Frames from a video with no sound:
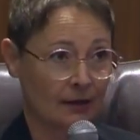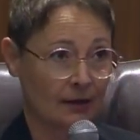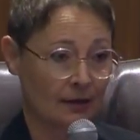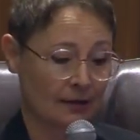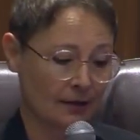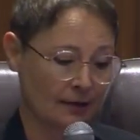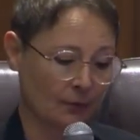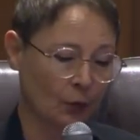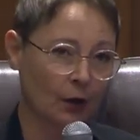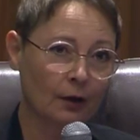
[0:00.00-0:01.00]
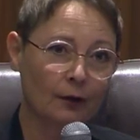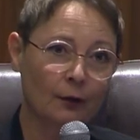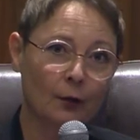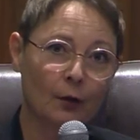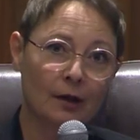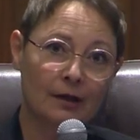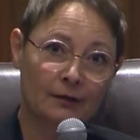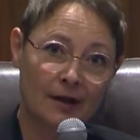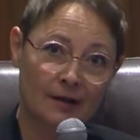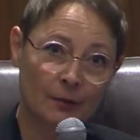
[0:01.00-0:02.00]
I am working for an
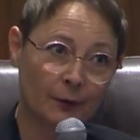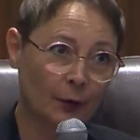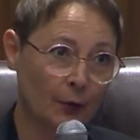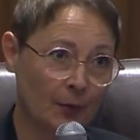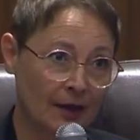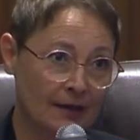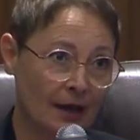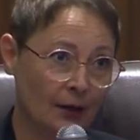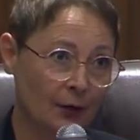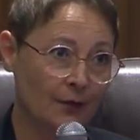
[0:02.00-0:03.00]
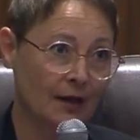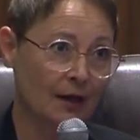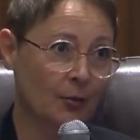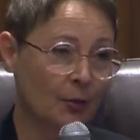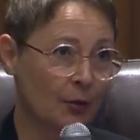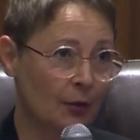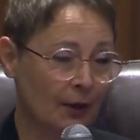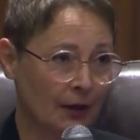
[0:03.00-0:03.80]
investment firm based out of Singapore.